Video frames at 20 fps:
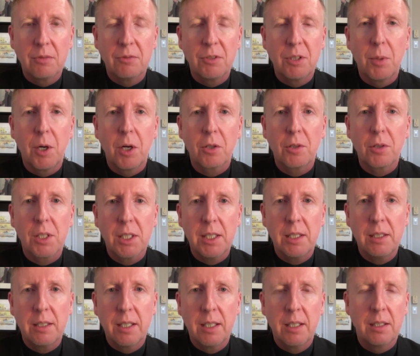of
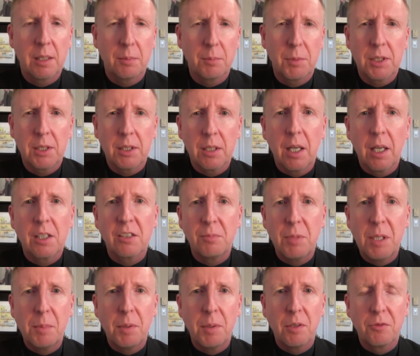democracies, something that lots of
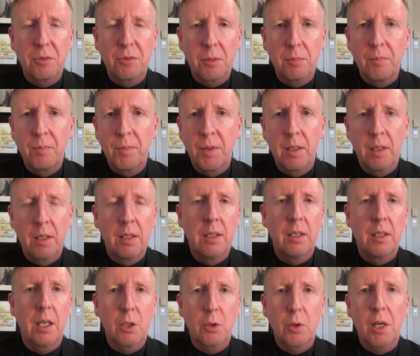people from
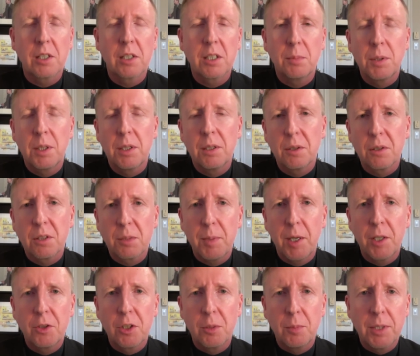across the political
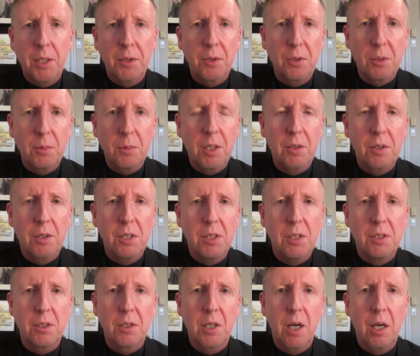spectrum and other
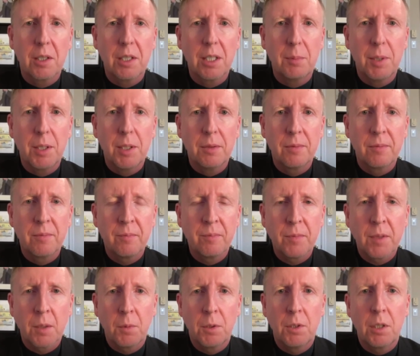democracies are talking about.
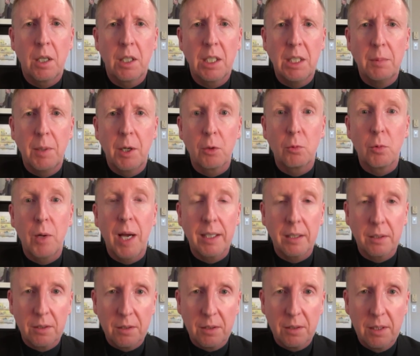We're talking about
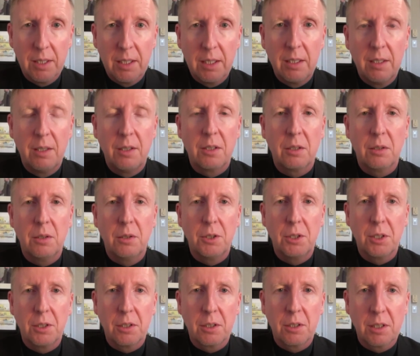radical
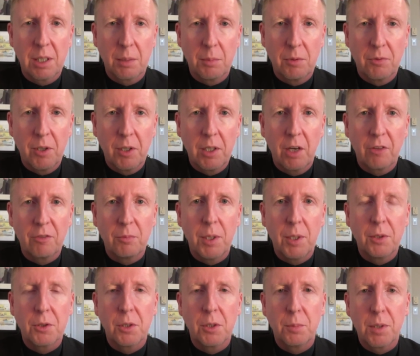solutions to some of our
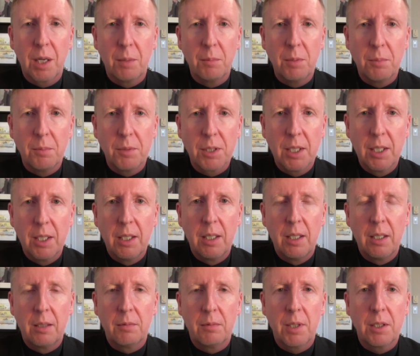governmental problems.
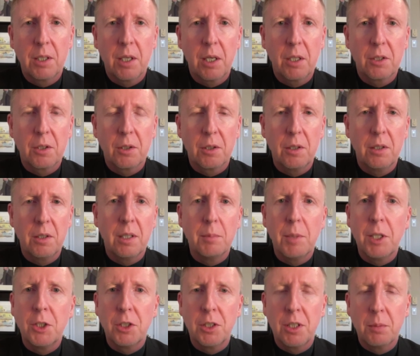When I talked earlier, I
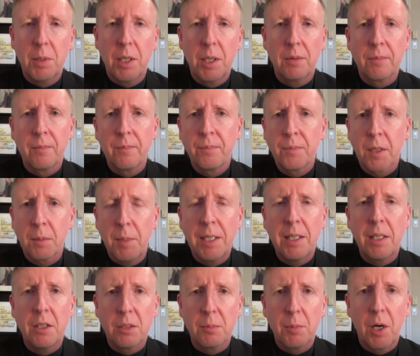mentioned about
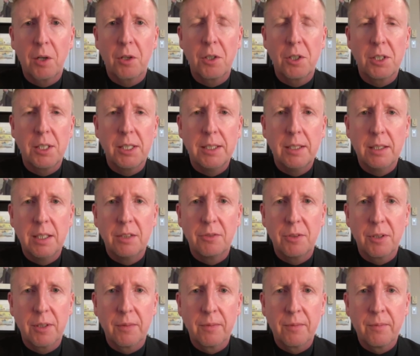making democracy
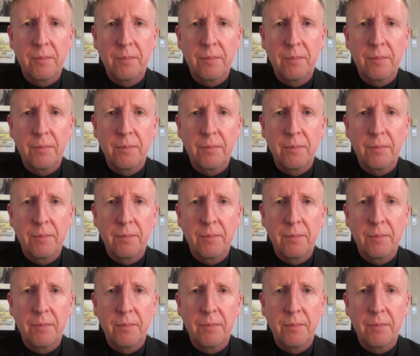deliver.